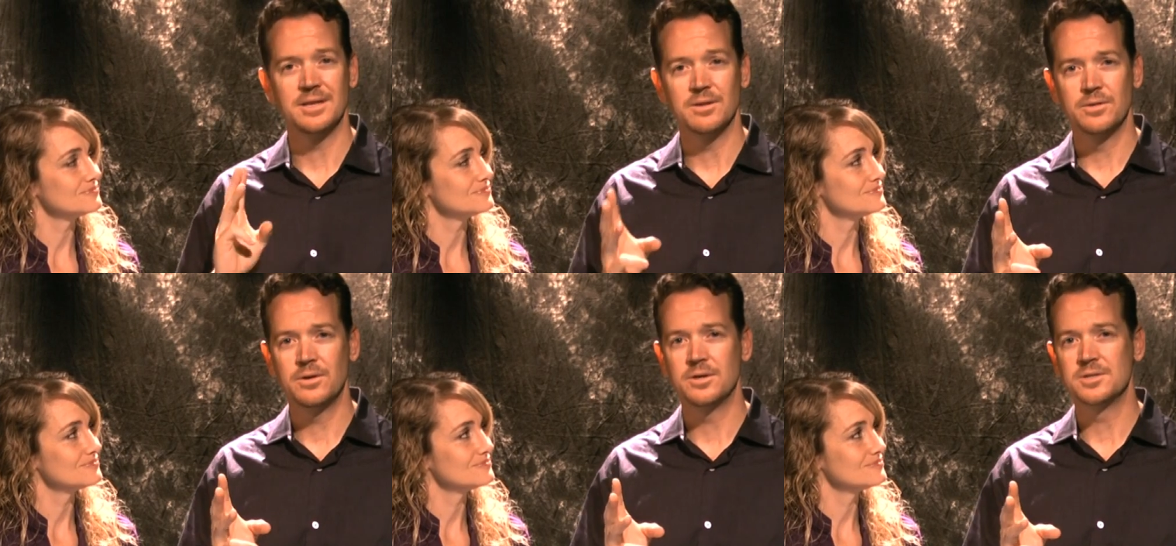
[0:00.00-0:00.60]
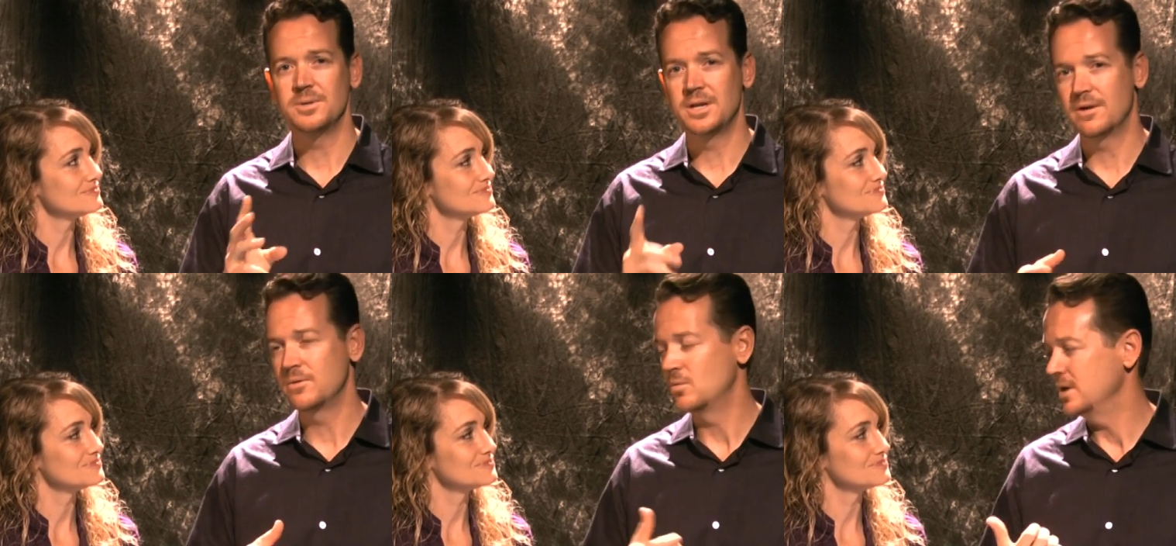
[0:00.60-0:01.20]
Speaker 1: And the third is be
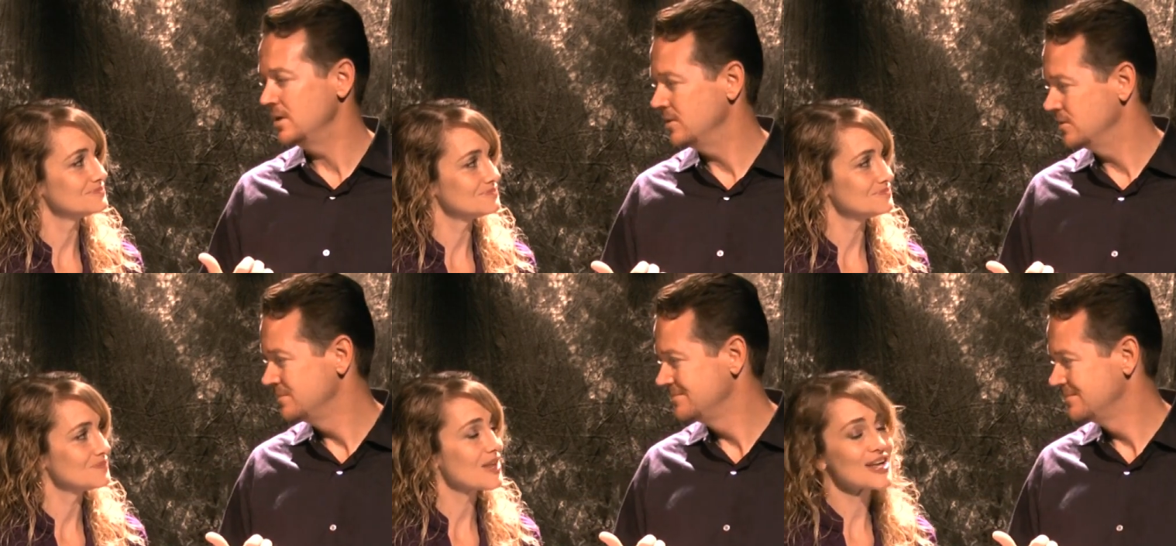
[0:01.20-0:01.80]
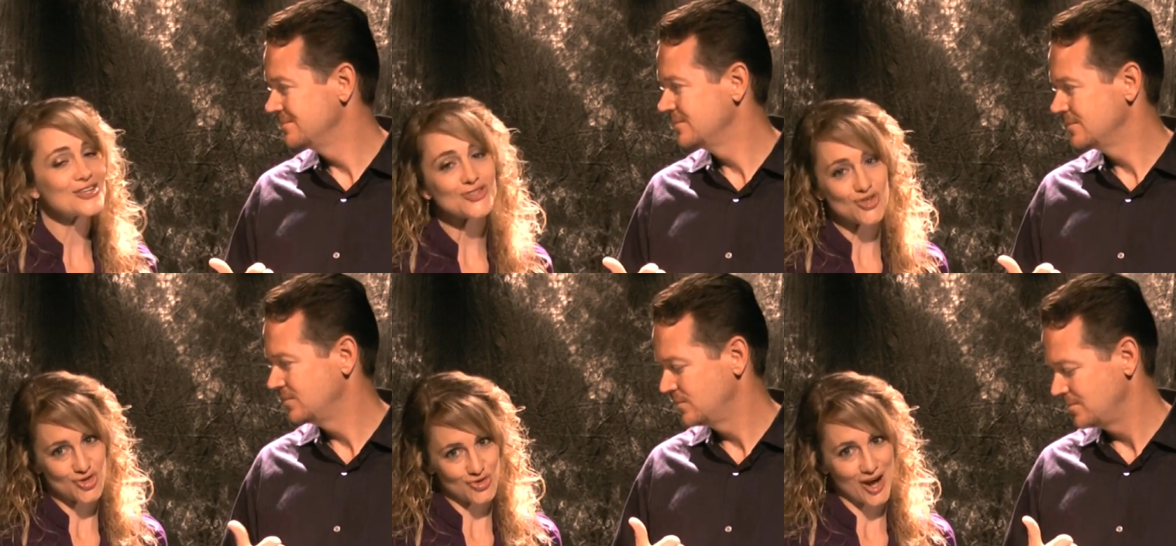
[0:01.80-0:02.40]
careful what you
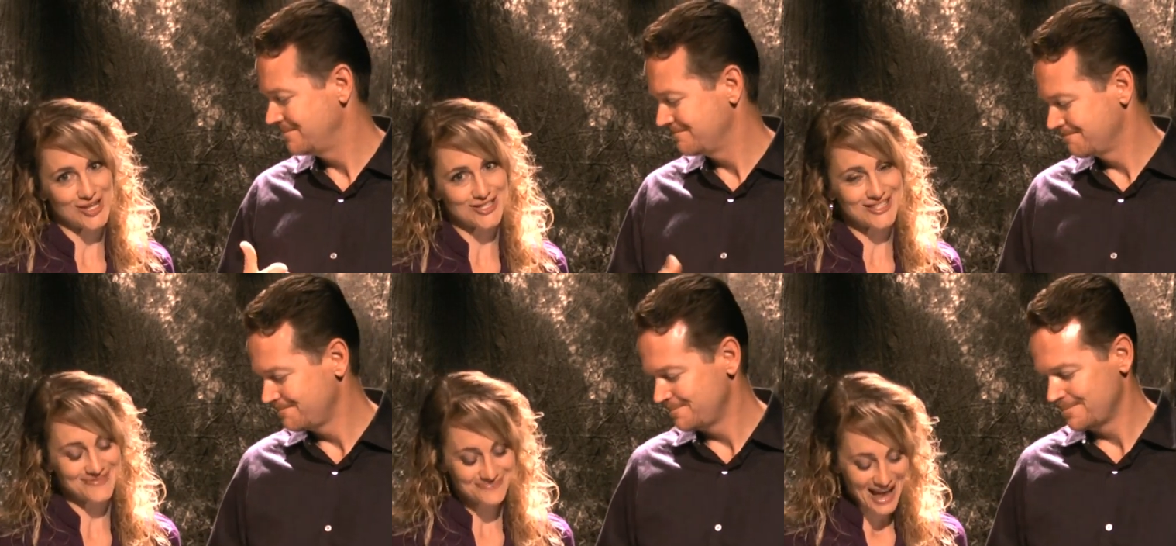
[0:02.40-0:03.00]
Speaker 2: stress.